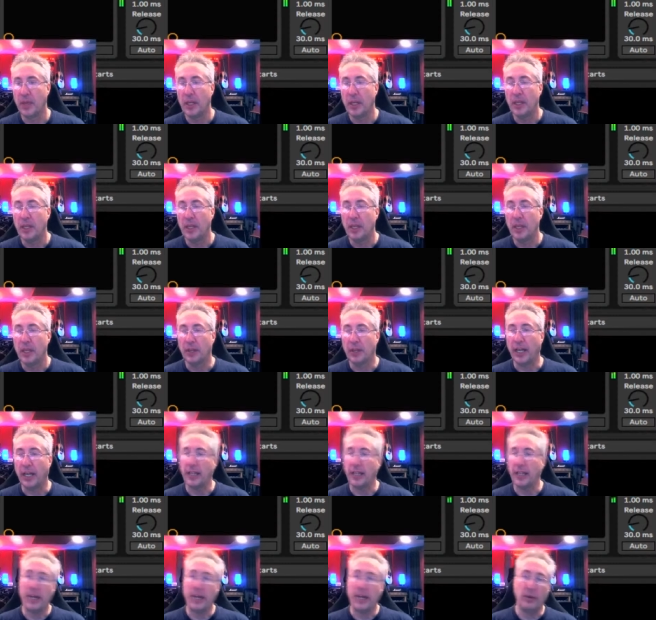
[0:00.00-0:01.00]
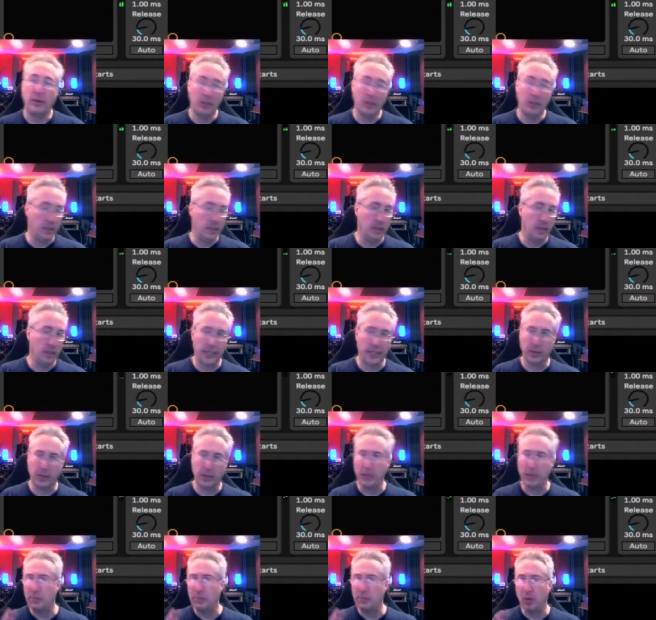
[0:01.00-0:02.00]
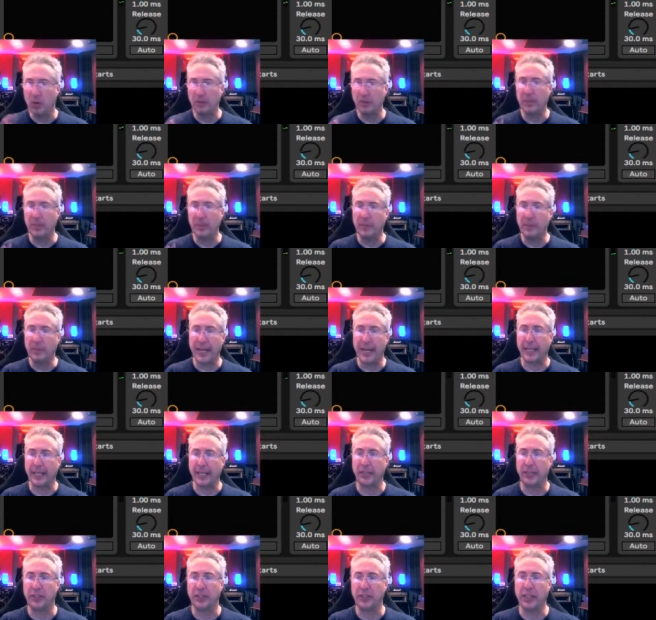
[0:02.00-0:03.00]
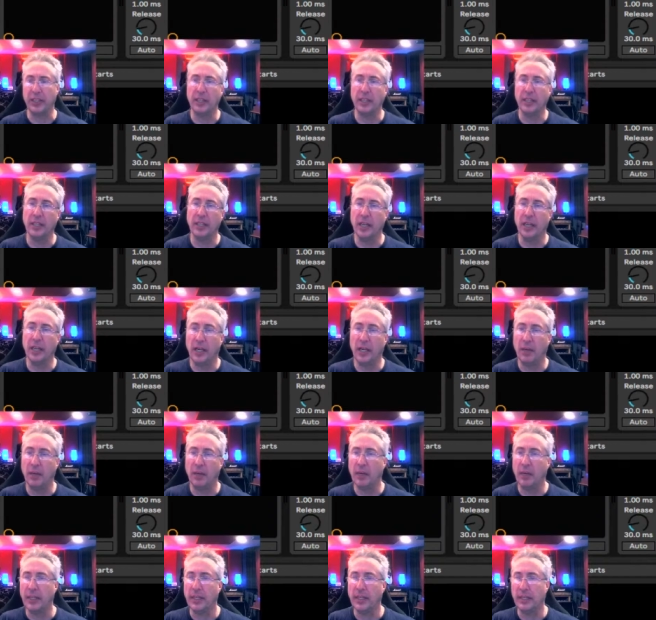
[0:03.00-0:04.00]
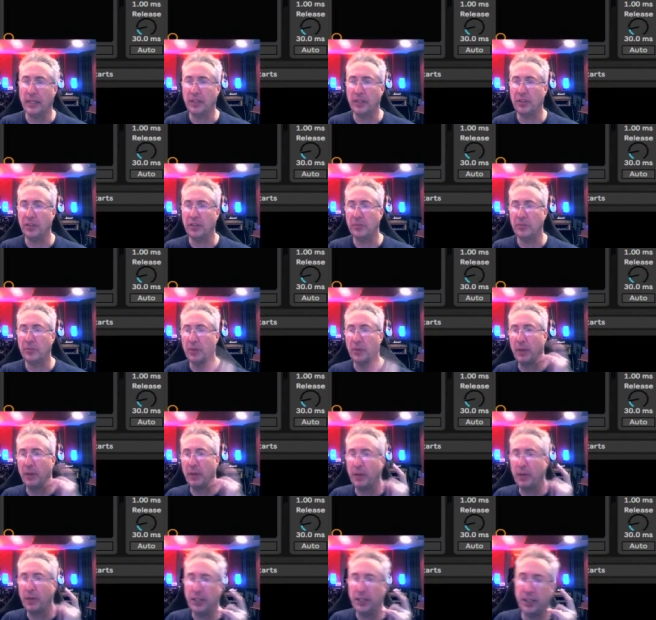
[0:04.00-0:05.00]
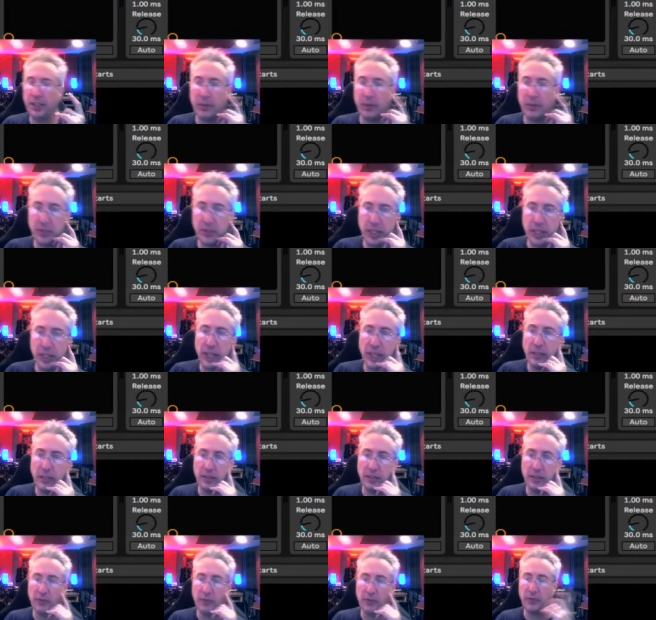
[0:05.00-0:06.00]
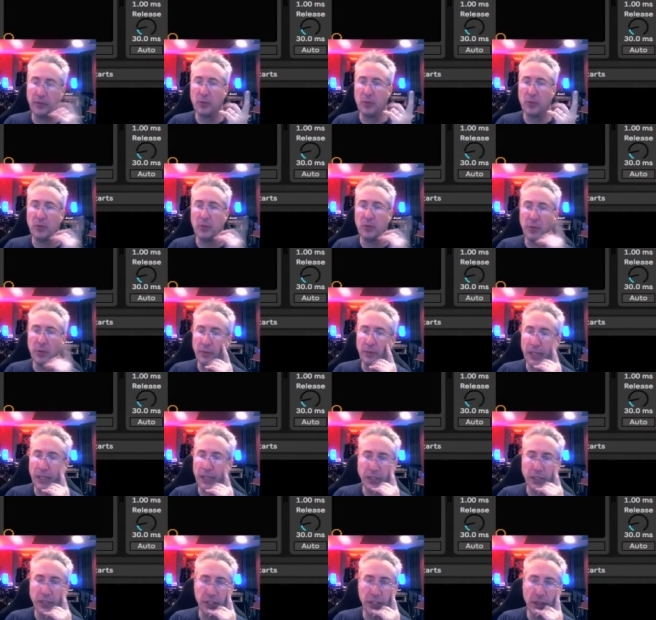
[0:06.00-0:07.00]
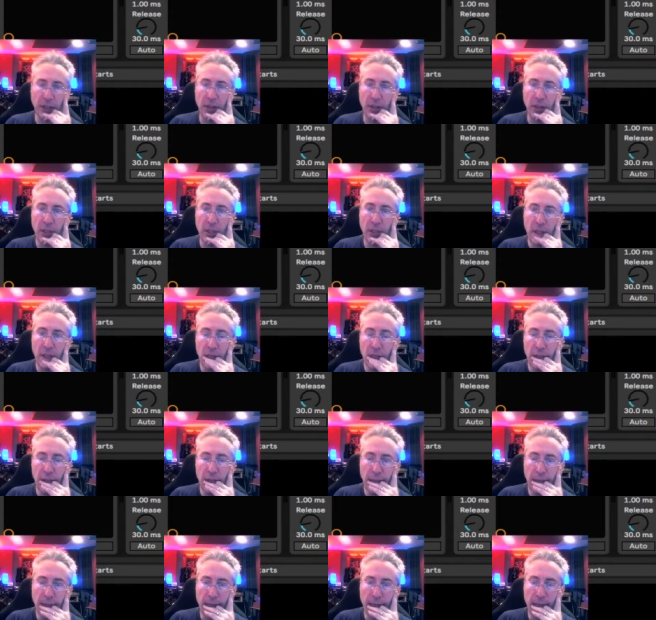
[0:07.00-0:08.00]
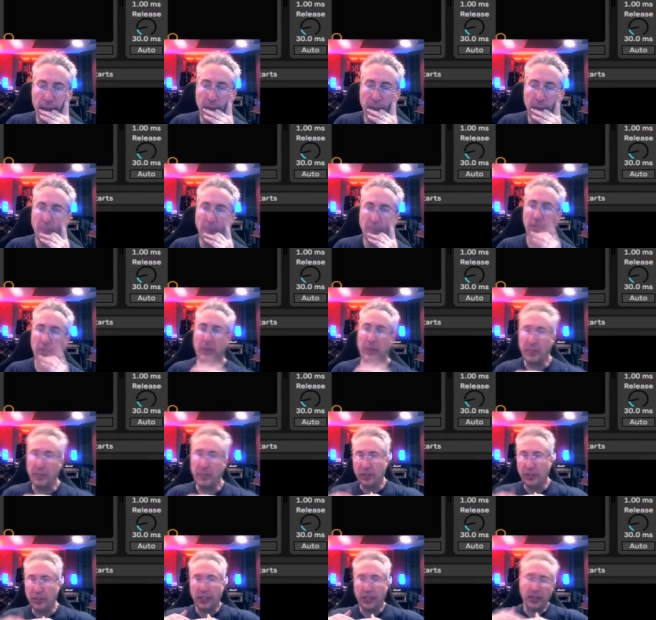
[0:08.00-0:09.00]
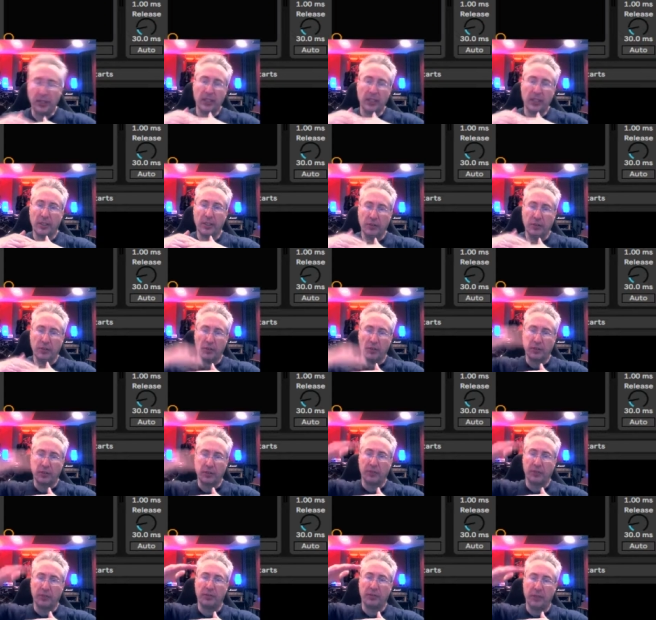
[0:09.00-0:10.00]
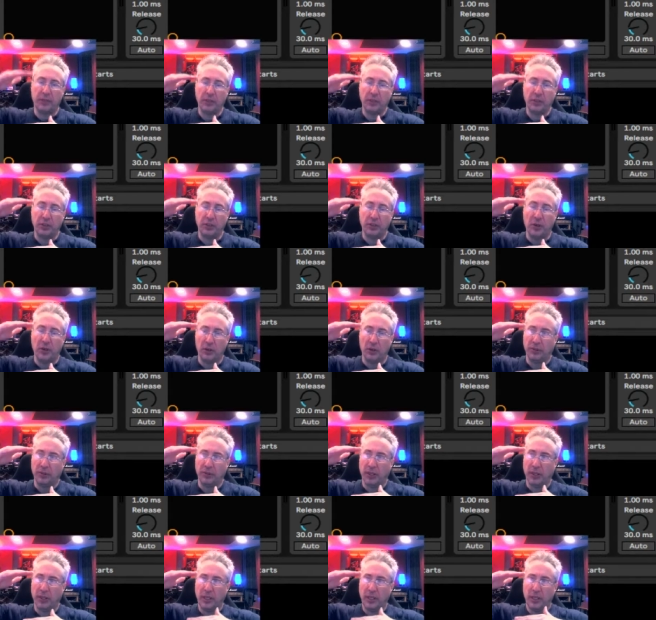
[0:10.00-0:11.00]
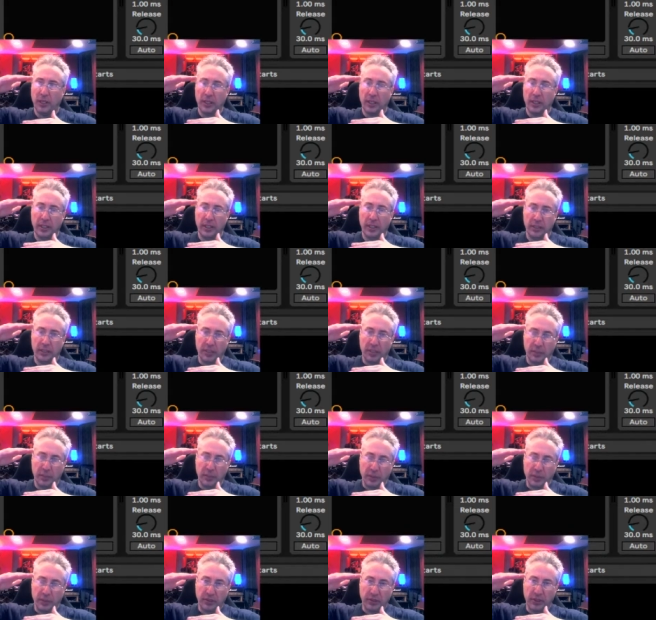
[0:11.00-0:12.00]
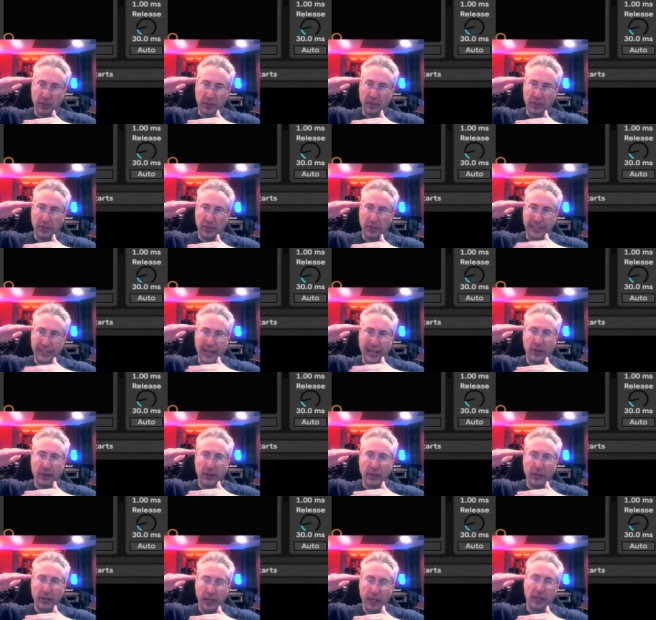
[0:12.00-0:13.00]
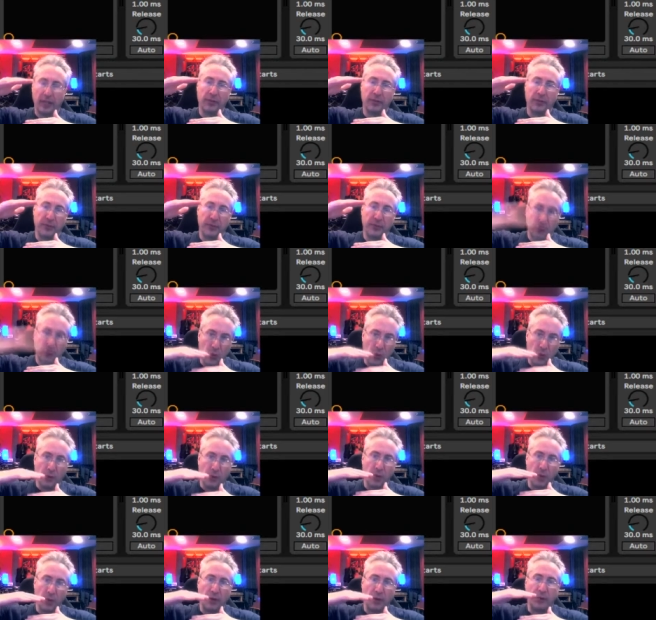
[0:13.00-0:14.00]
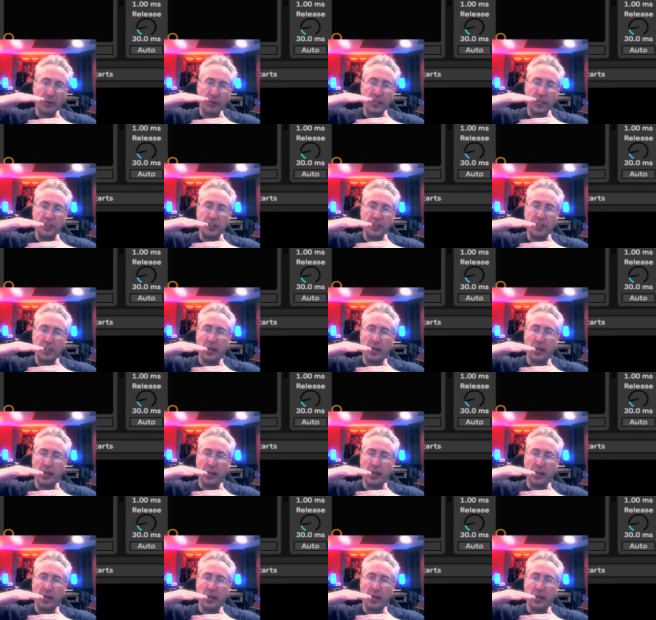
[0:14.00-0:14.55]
Okay, now it only mostly managed it, and that's because of where my ratio is at, a 4-to-1 ratio. That means anything that goes over threshold is going to be turned down at a 4-to-1 ratio.